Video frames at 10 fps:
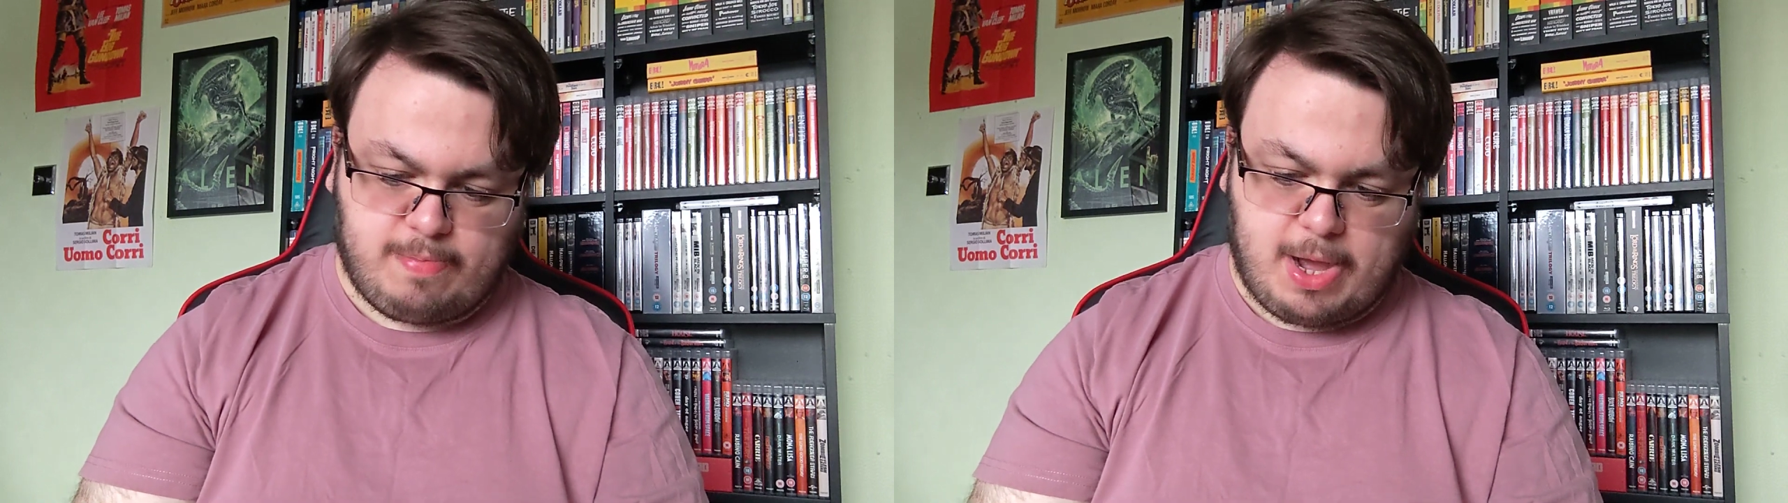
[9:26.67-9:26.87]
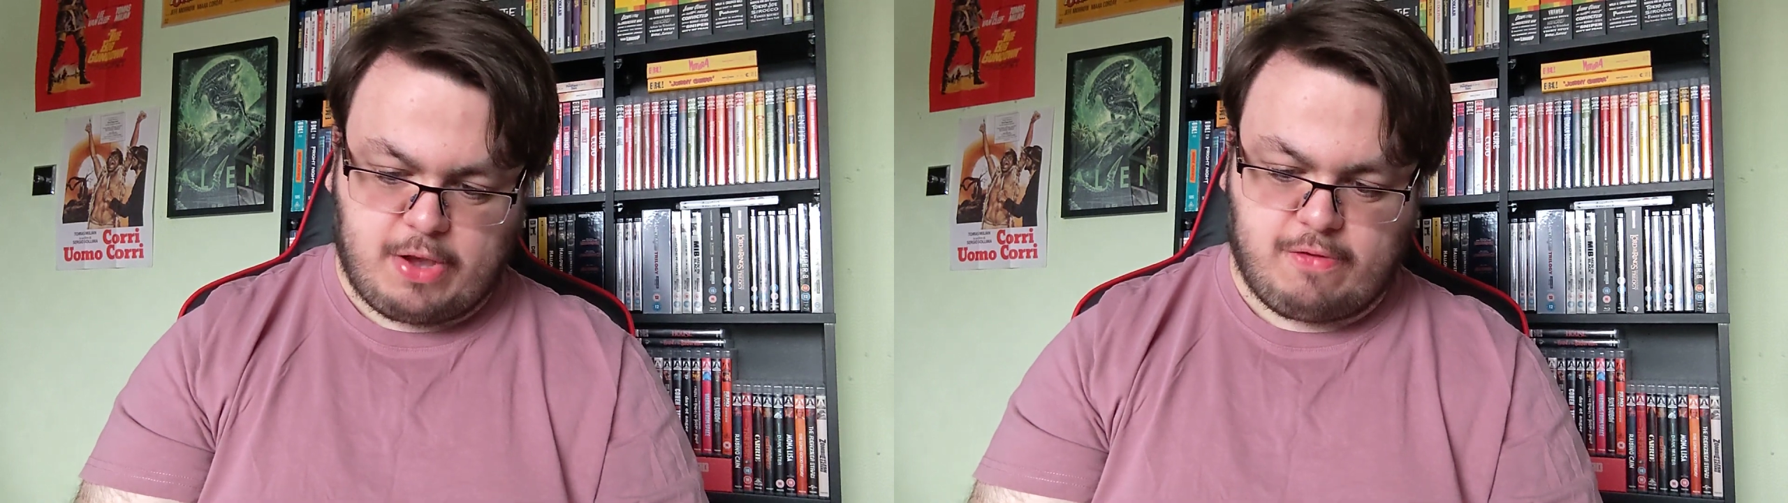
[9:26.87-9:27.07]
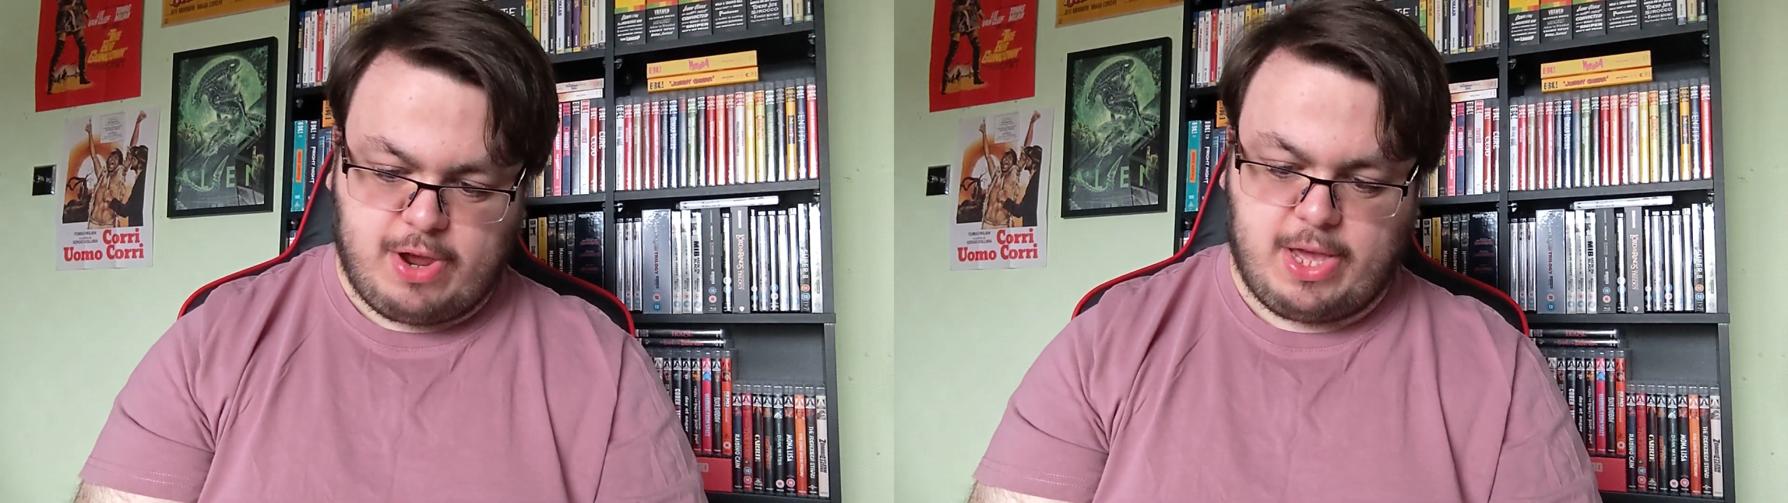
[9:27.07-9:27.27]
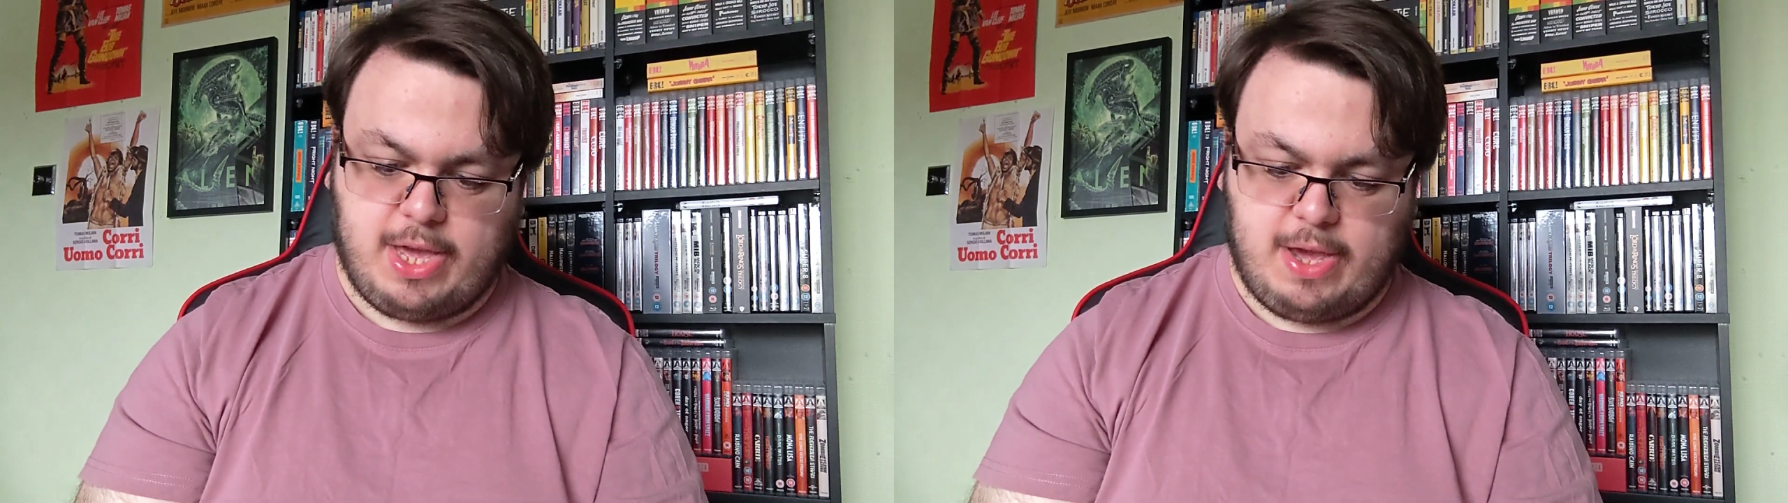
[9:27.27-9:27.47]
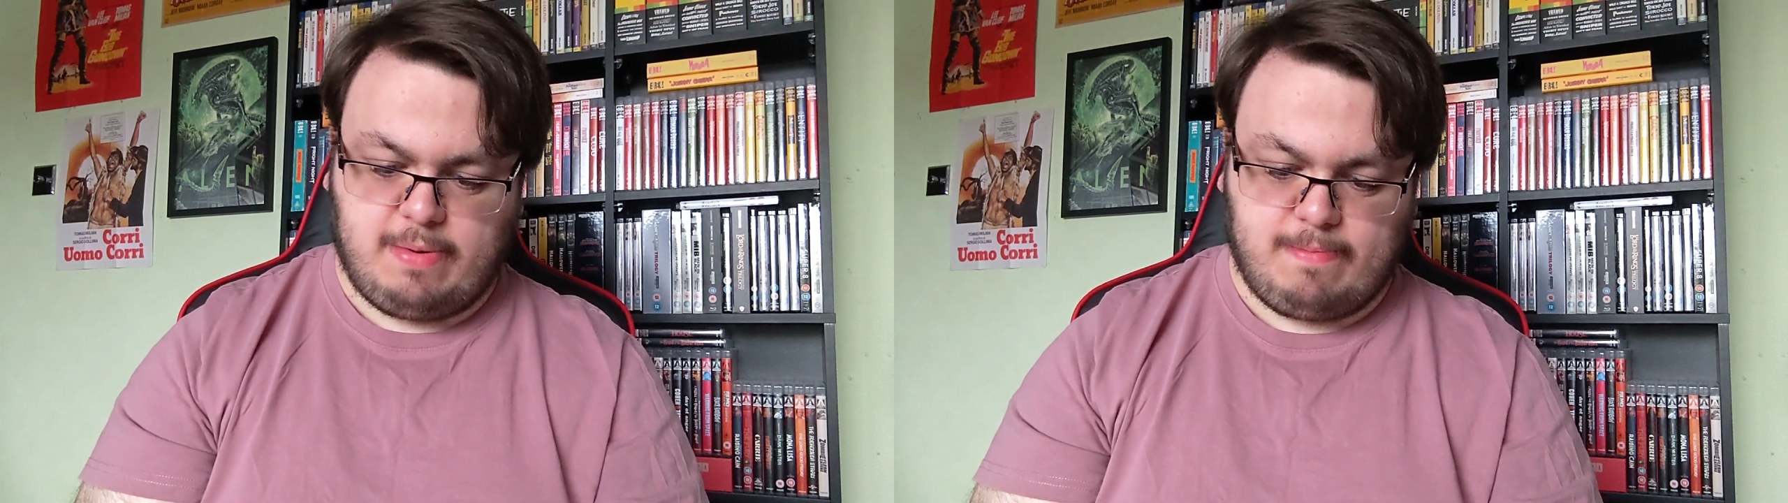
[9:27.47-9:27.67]
by
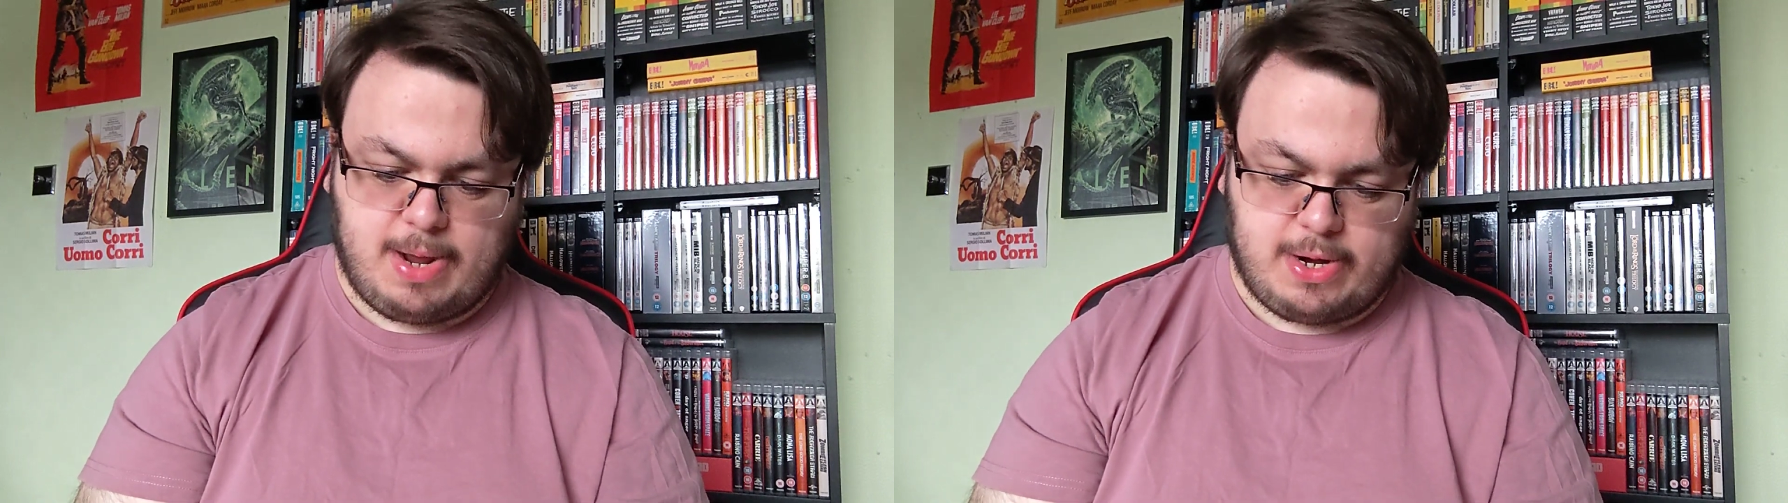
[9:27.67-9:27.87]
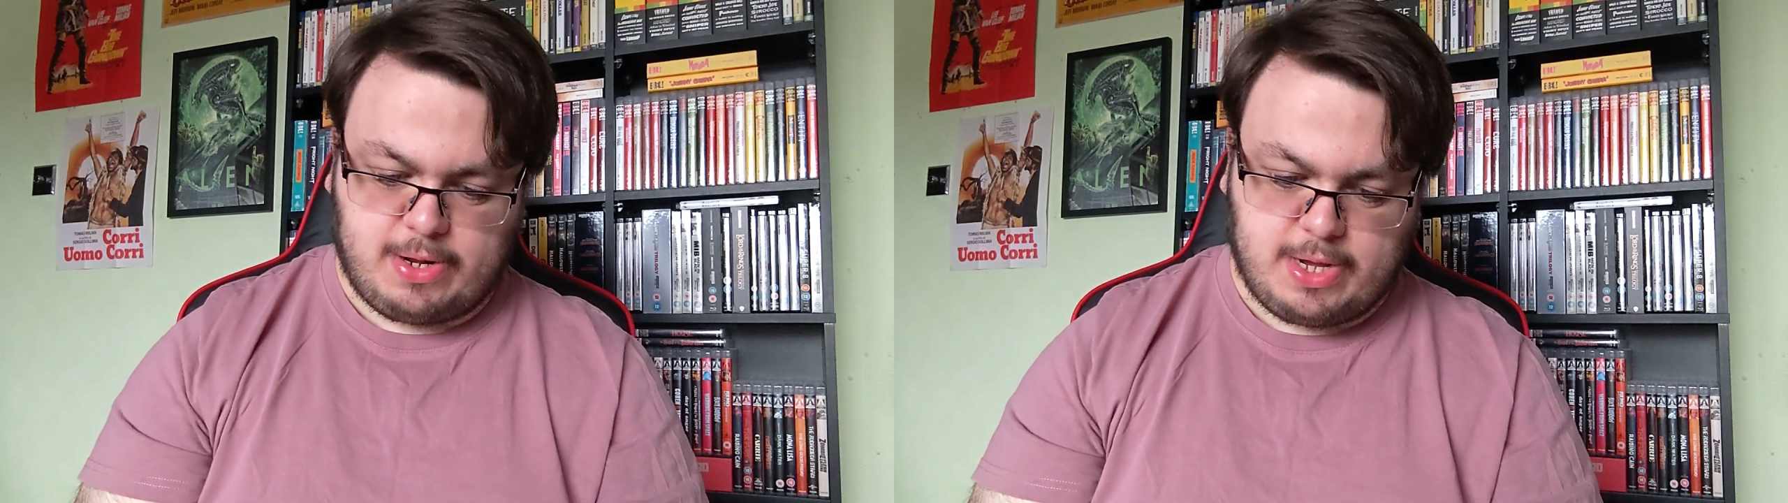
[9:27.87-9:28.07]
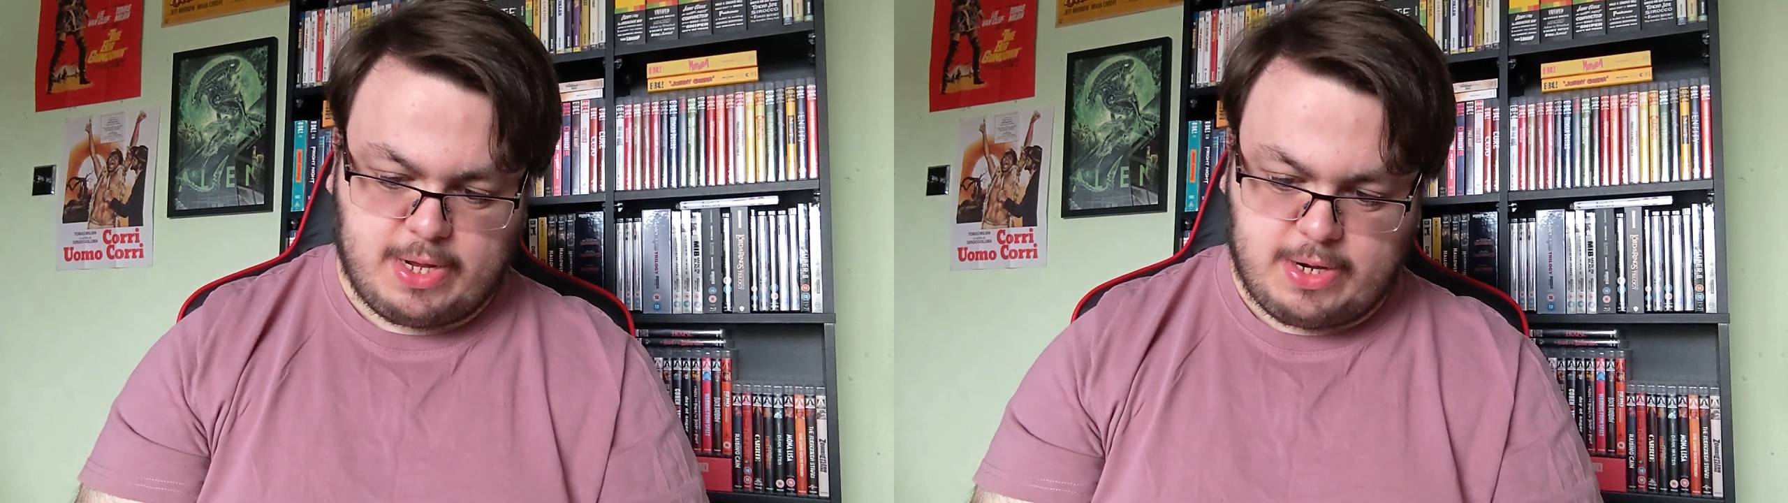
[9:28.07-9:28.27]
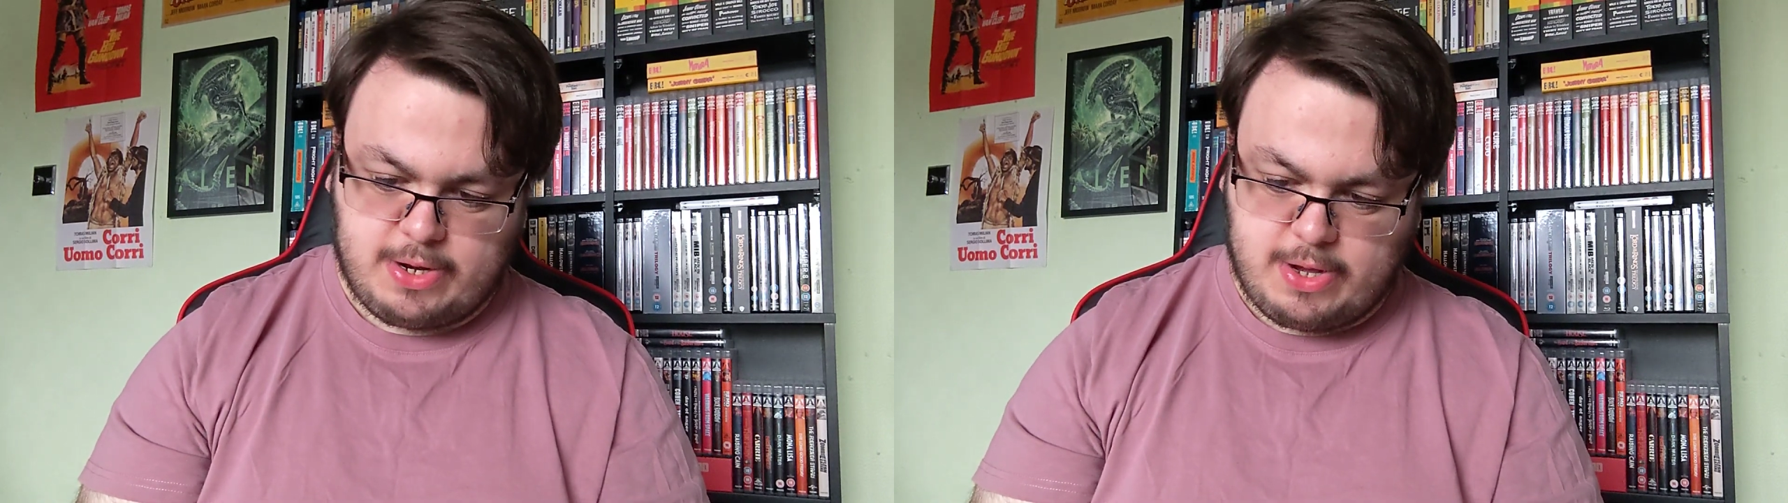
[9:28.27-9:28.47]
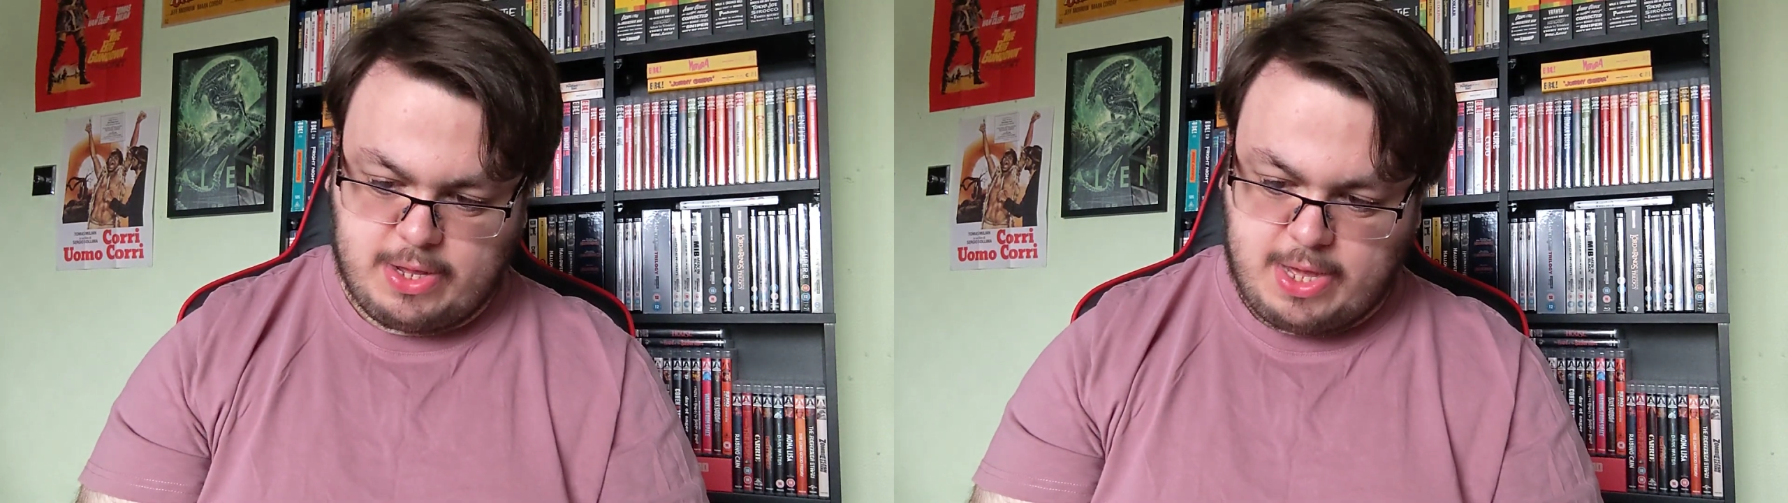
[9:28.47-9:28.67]
craig ian mann
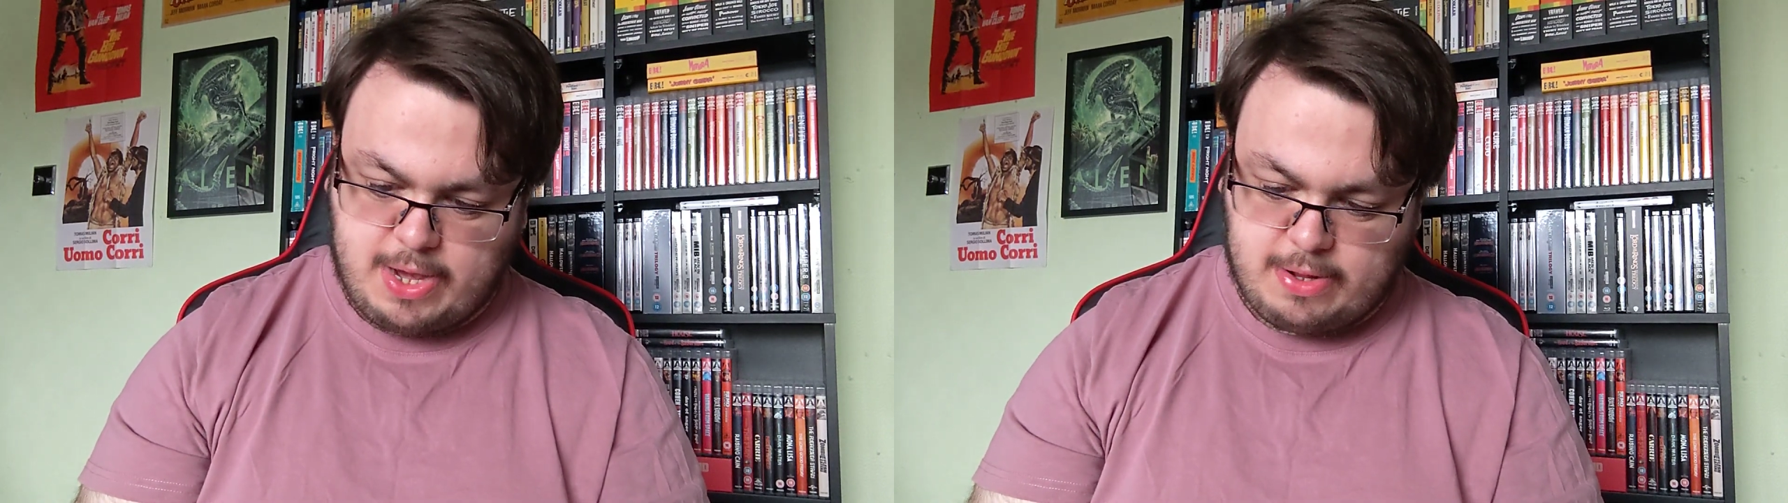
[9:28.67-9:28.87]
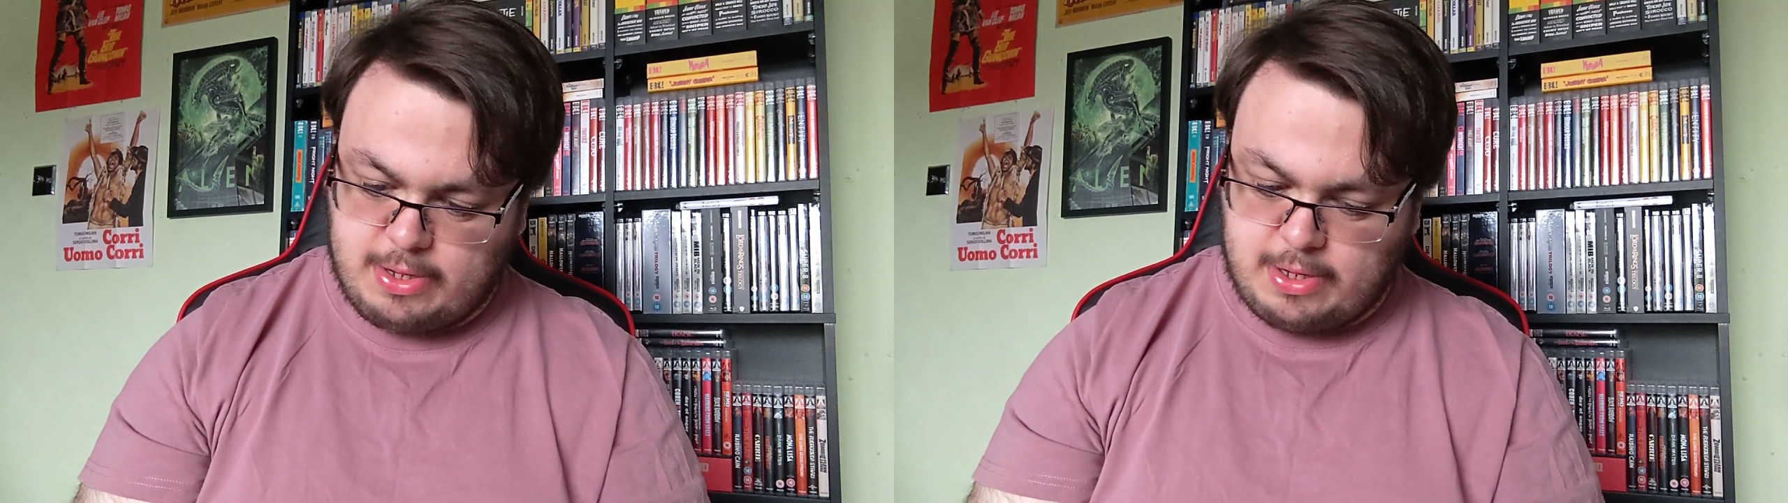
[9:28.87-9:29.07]
and uh, yeah